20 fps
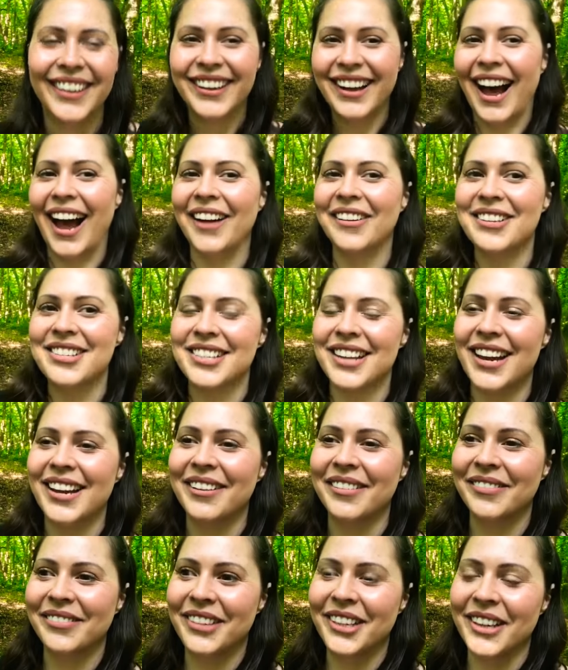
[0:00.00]
I was
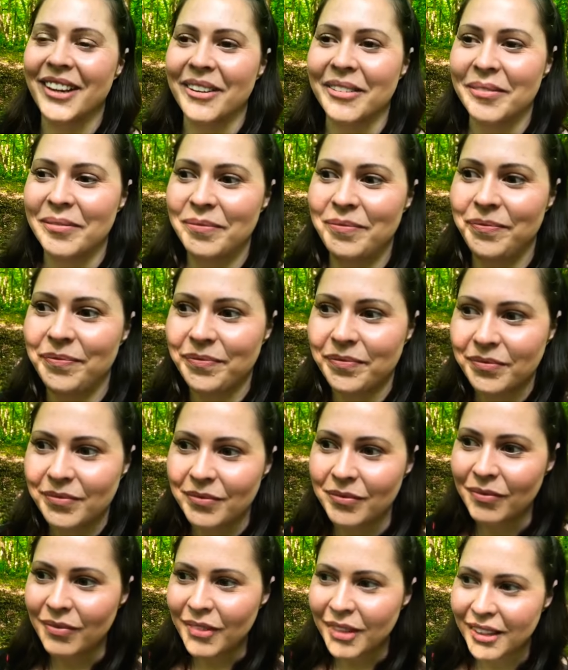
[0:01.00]
like, you know,
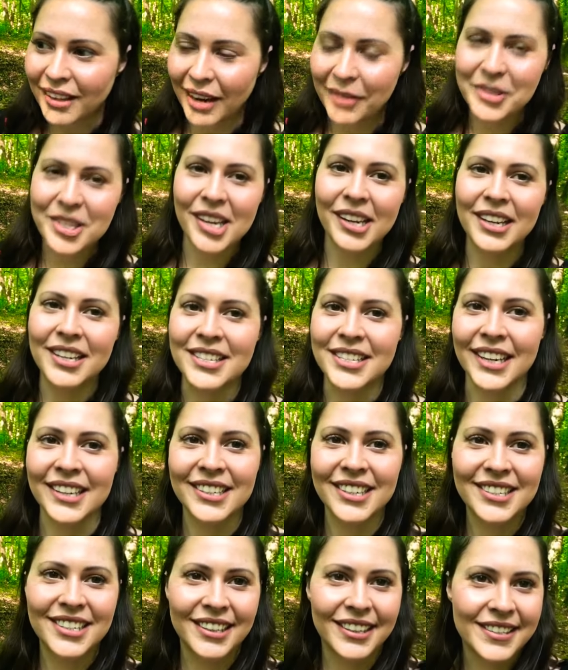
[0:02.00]
I was like
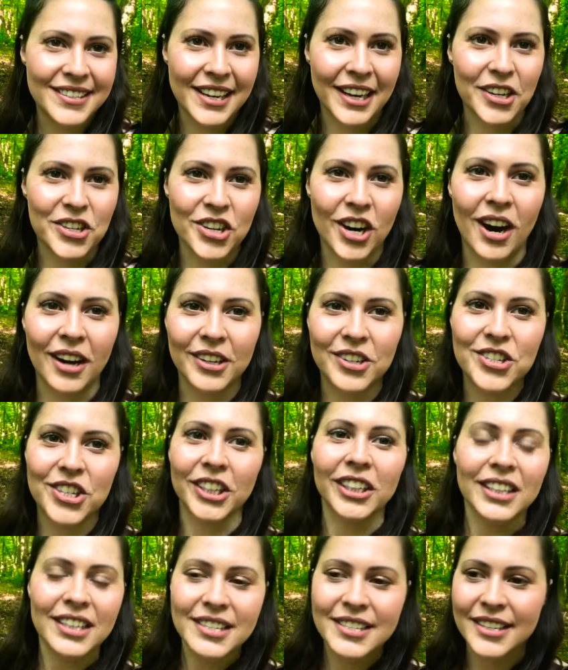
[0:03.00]
addicted to this like
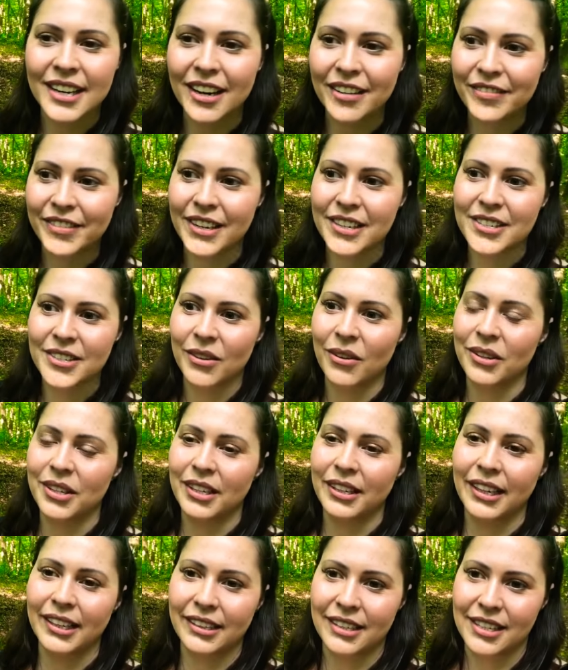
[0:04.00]
Chonachuri stuff. They sold it
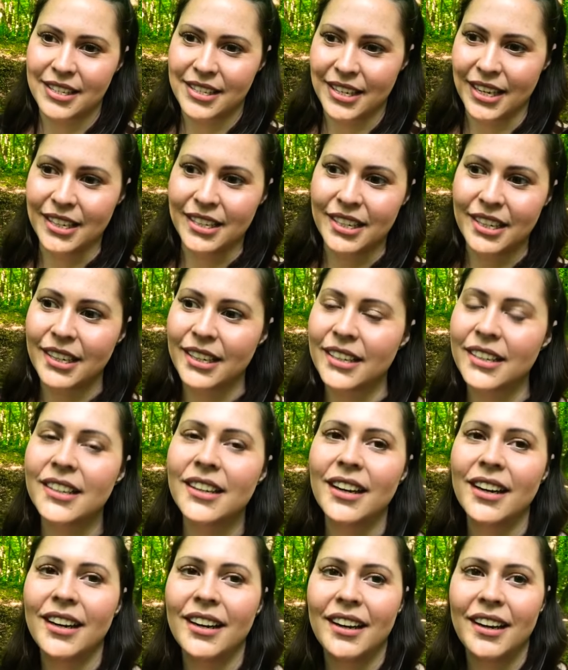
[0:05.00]
like this Indian
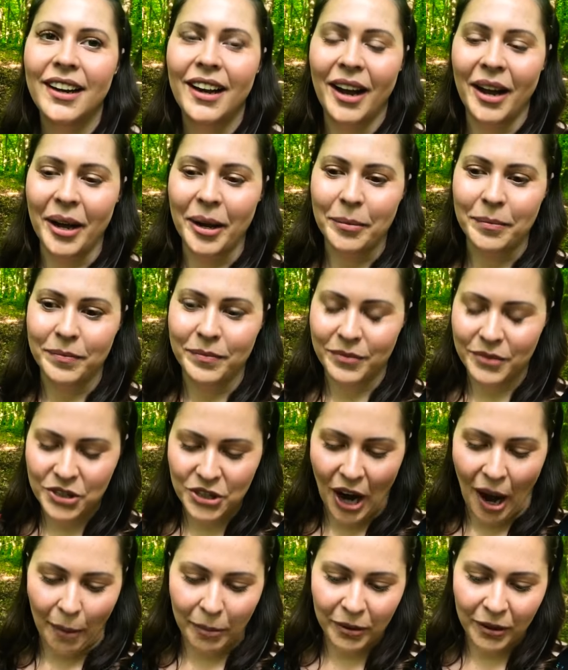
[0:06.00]

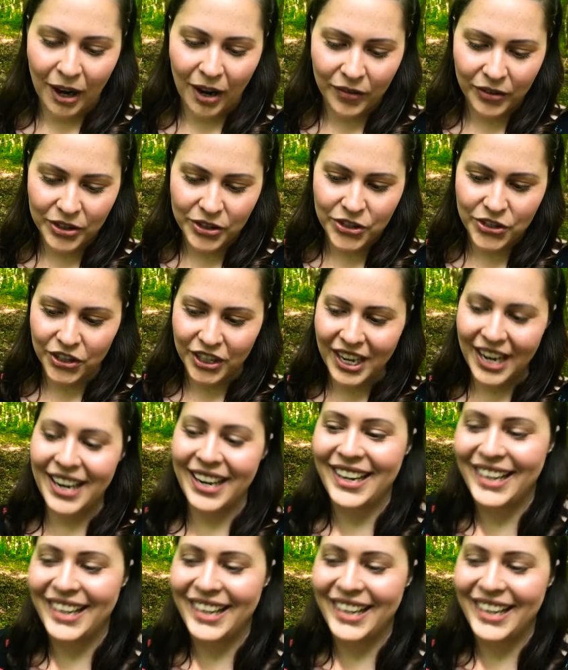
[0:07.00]
shop around the street,